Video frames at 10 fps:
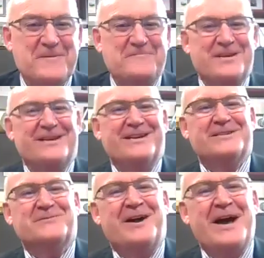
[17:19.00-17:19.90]

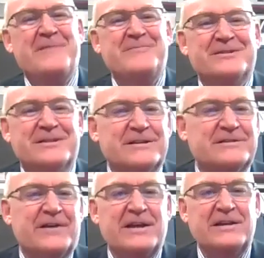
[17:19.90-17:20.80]
Because what happens is
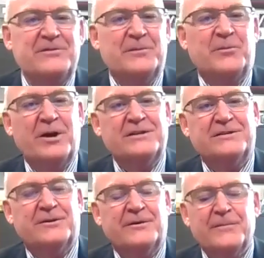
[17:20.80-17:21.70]
if I give you a
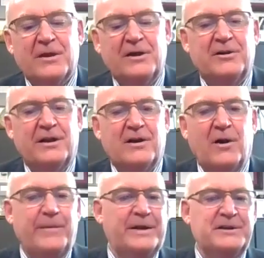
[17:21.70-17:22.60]
pretzel and you're like,
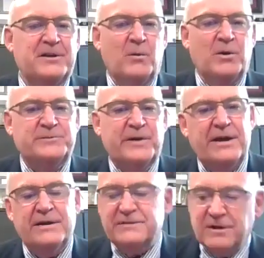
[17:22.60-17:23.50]
oh, I need to go wash my
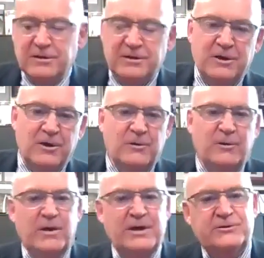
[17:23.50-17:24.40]
hands, you go to
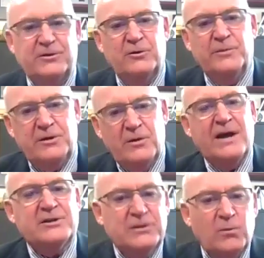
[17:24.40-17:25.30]
a restroom and you
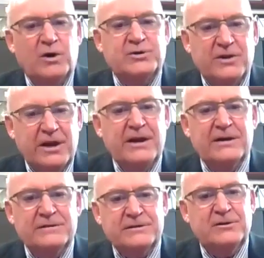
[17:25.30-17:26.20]
actually wash your
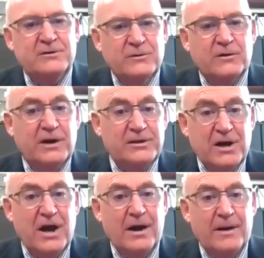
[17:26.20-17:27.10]
hands and you do a great
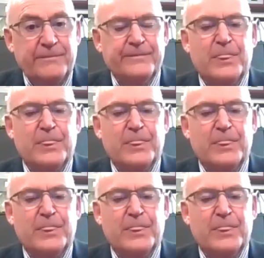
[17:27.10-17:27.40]
job,